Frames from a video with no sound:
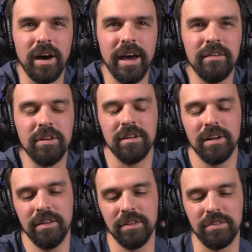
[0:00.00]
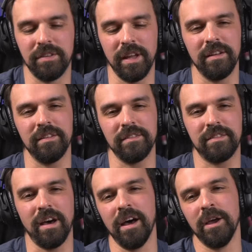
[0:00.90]
I have a set
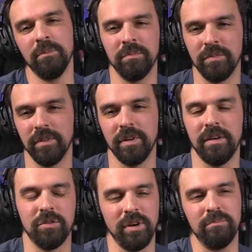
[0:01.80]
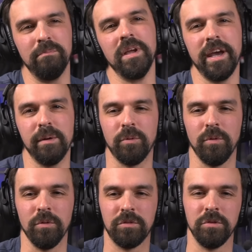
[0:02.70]
time. So I have
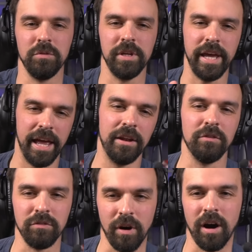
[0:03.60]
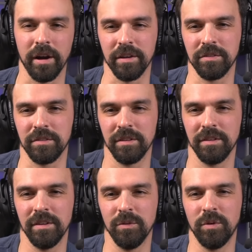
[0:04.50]
mid-April to the end of August,
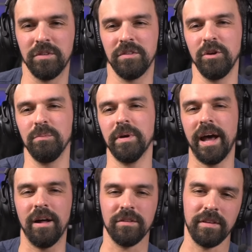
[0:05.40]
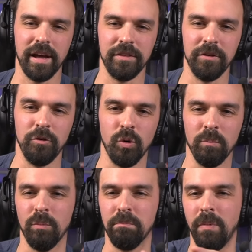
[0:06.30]
which is a little bit outside the
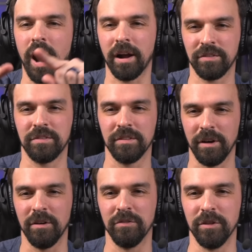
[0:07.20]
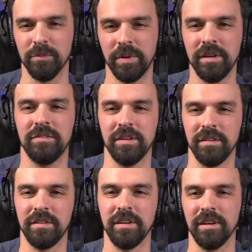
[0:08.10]
normal box of the
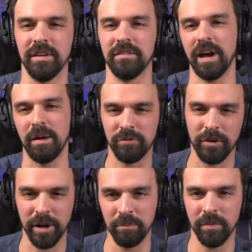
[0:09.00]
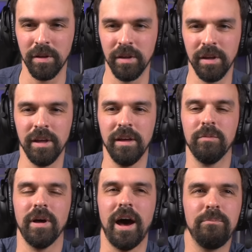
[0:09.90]
PCT time frame.
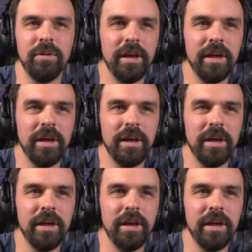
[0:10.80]
I'm